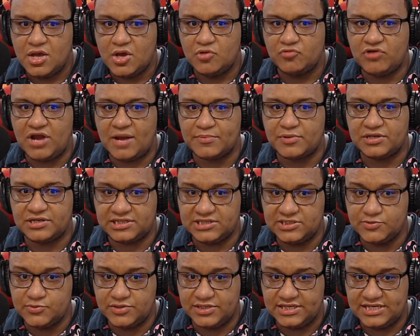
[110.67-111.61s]
Ram
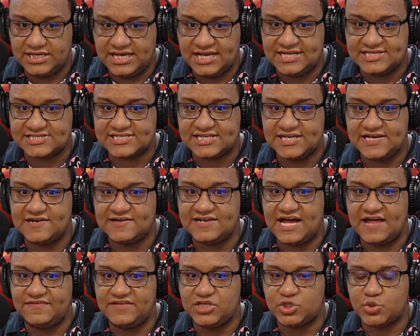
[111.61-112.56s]
conclude, it is clear
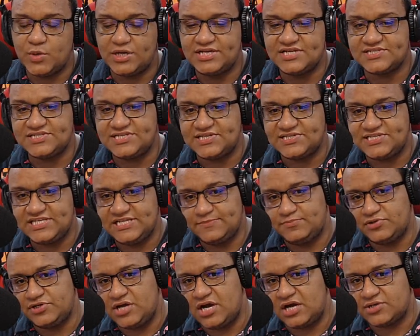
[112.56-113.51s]
that the 2016
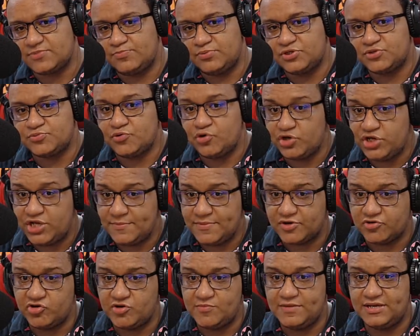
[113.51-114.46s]
petroleum
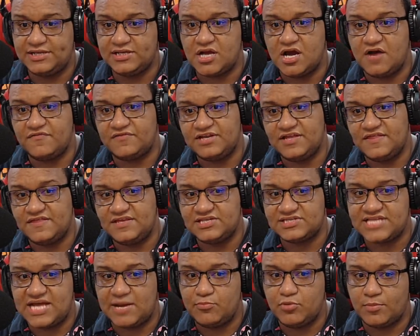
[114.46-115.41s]
agreement governing the
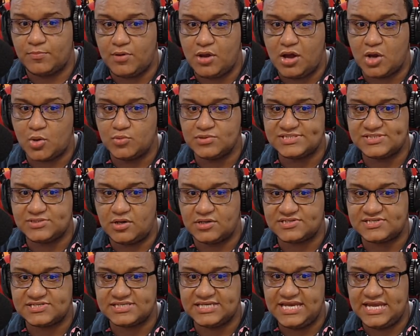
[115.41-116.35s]
Starbuck block was
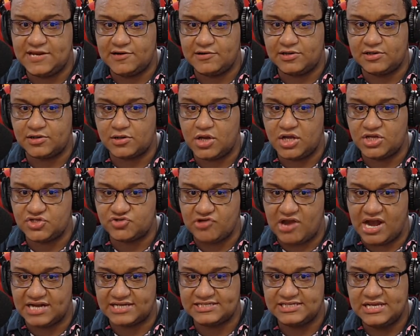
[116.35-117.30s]
not scared
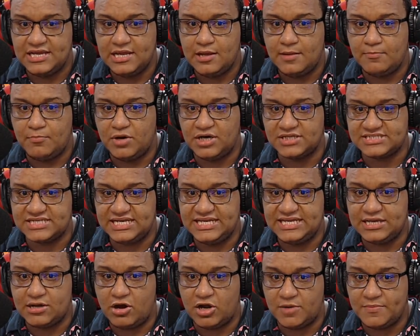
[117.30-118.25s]
contract, but an
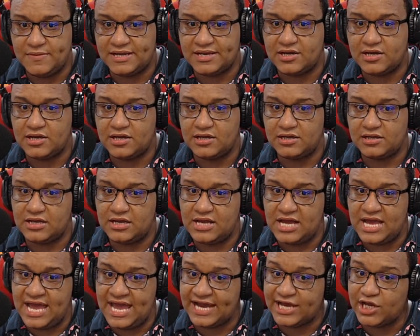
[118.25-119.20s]

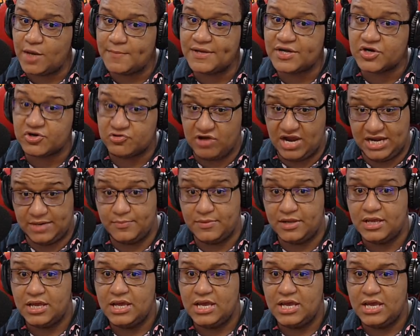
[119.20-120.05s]
economic crime